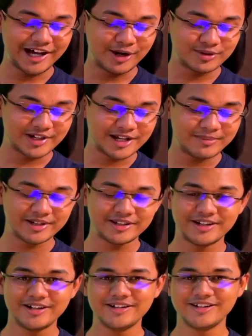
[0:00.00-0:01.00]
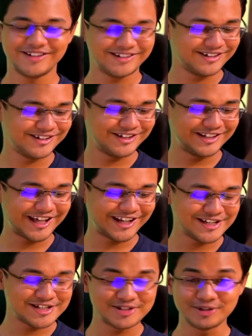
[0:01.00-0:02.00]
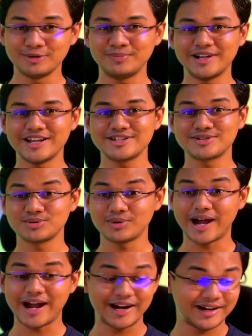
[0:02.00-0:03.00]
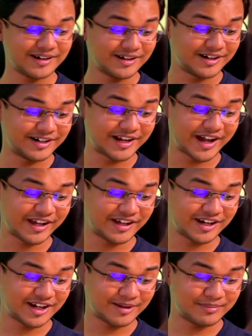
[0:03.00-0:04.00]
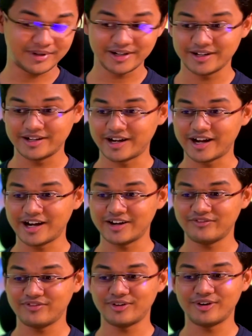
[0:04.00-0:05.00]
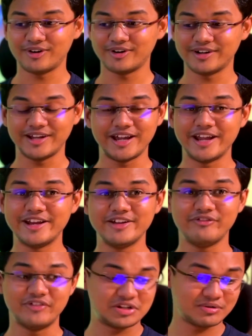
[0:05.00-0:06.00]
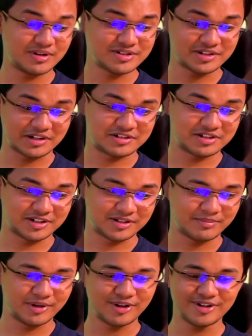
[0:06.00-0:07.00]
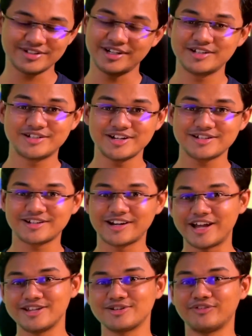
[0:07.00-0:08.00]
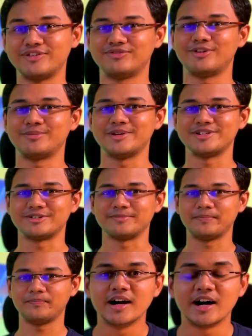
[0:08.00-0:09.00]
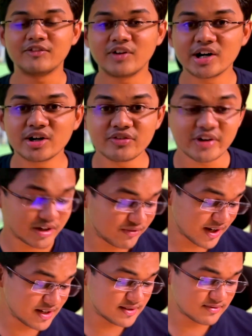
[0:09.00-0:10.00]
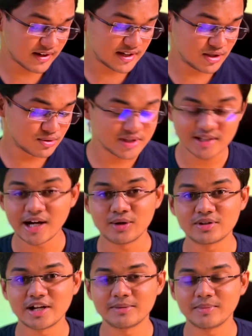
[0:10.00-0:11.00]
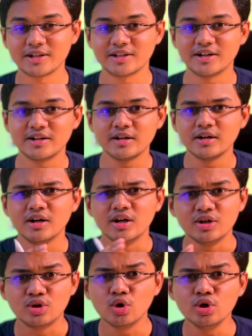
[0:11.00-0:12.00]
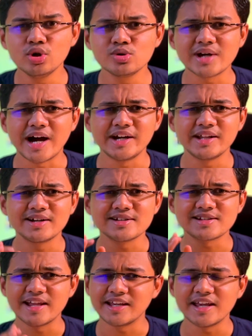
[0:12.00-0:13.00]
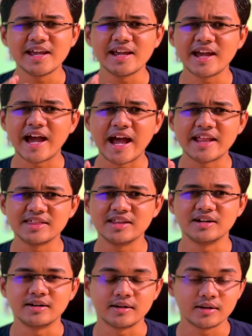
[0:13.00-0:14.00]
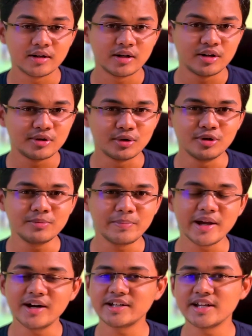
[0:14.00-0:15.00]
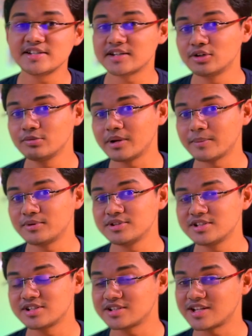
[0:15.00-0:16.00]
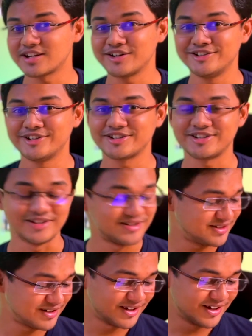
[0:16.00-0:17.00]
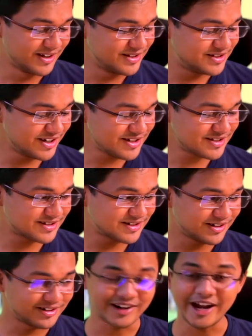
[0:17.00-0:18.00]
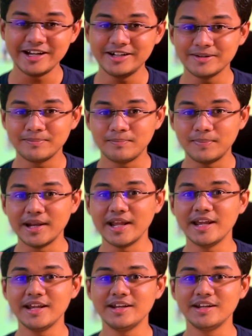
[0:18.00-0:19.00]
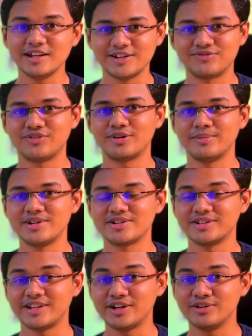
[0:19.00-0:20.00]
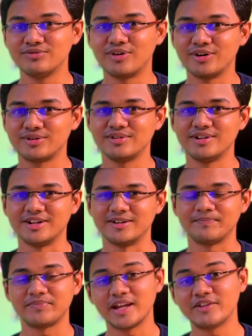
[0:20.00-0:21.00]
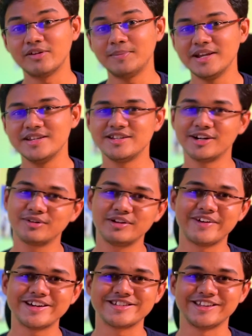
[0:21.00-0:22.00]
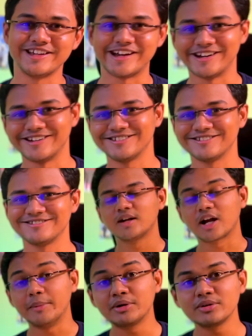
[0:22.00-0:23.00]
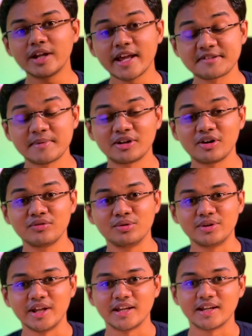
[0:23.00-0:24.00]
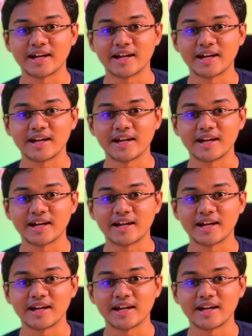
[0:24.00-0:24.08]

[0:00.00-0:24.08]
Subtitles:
outline method, there is no place to add a diagram, a graph, or any visual structure because it's just lines of information. A word of advice while using the outline method, don't use articles like a and the. Don't pay attention to prepositions and conjunctions. Just write plain information that you want to learn. It will be easier to revise in the end. Coming to the next method of note taking,